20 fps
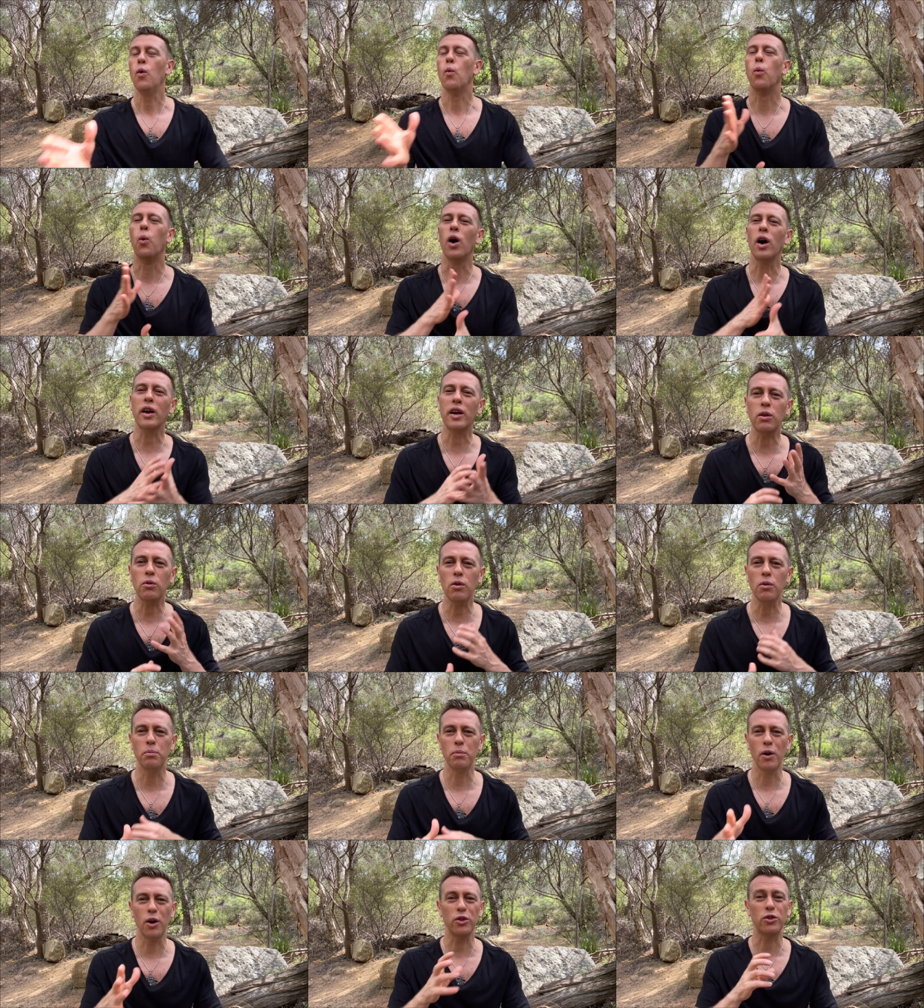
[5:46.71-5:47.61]
Working
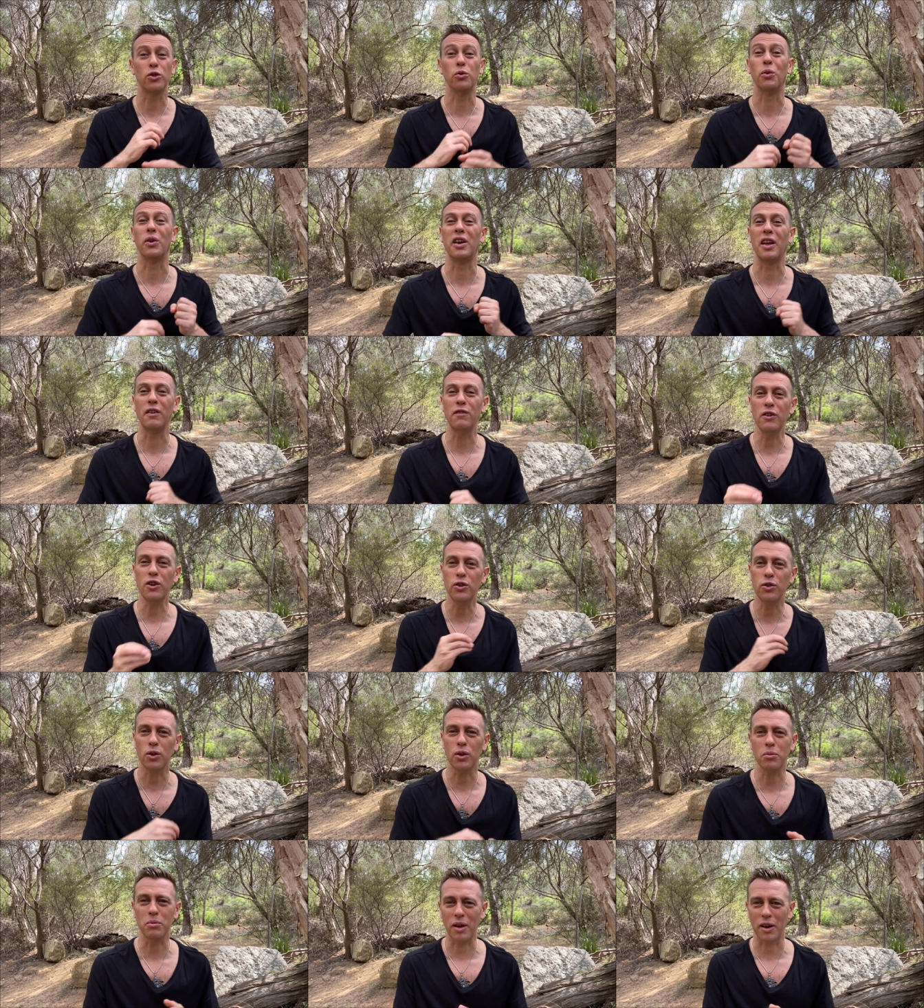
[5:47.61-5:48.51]
with myrtle, whenever
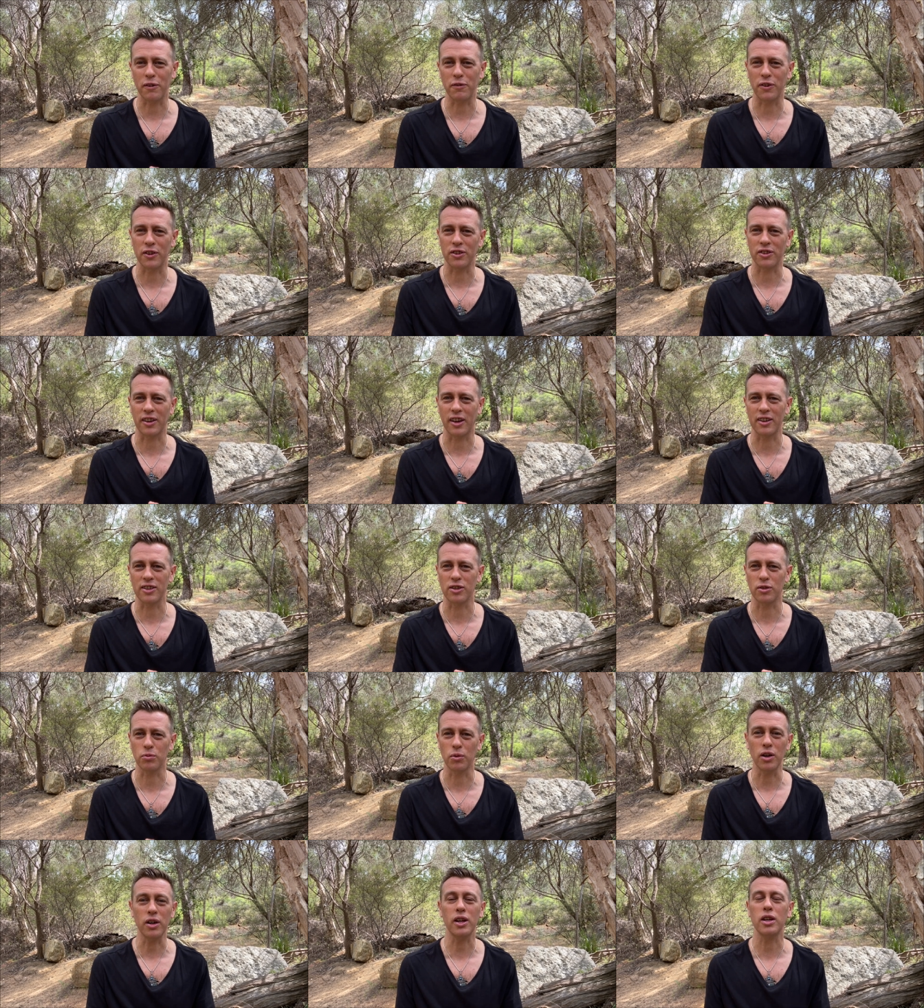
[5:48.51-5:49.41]
you're doing
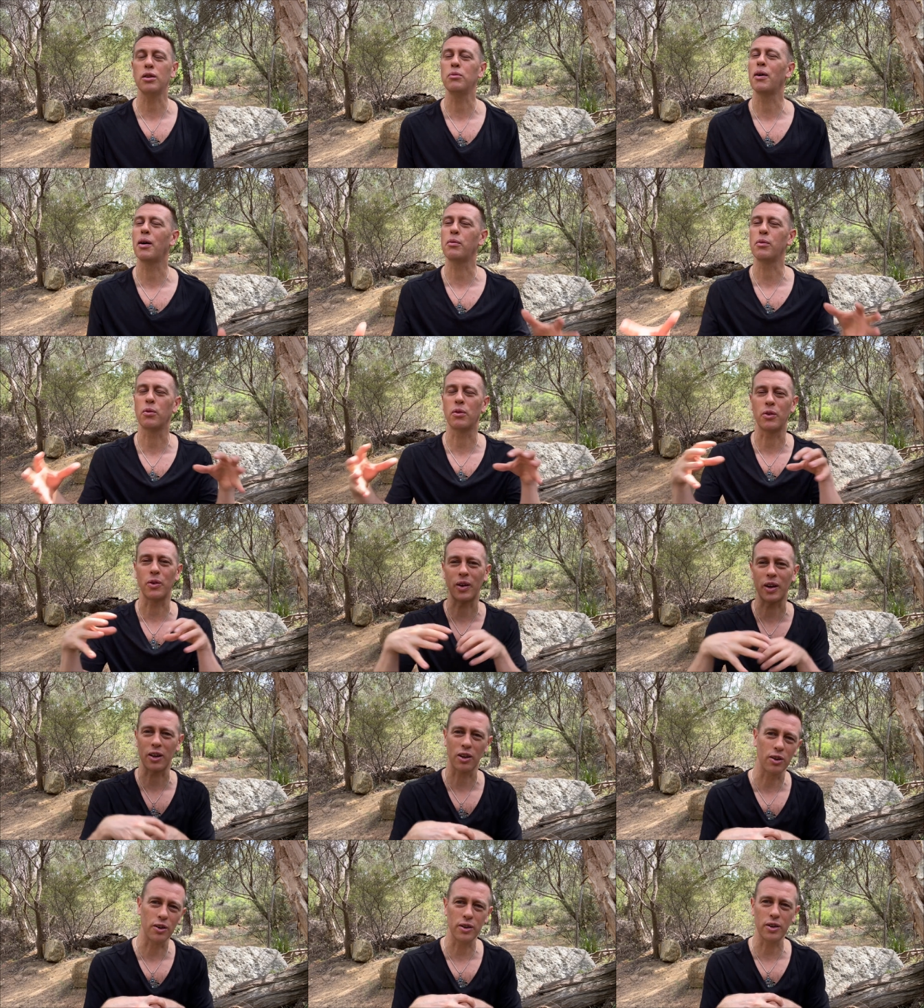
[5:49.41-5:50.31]
manifestation work, and you maybe want to
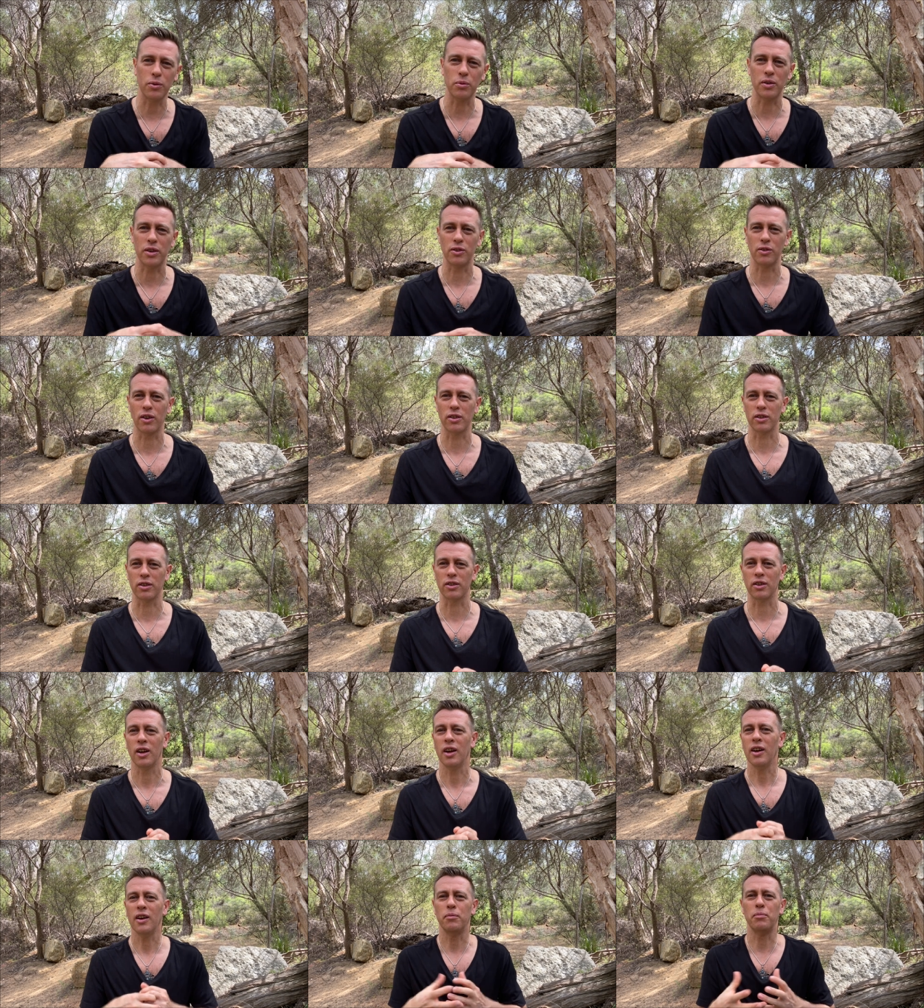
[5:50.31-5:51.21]
include it with your other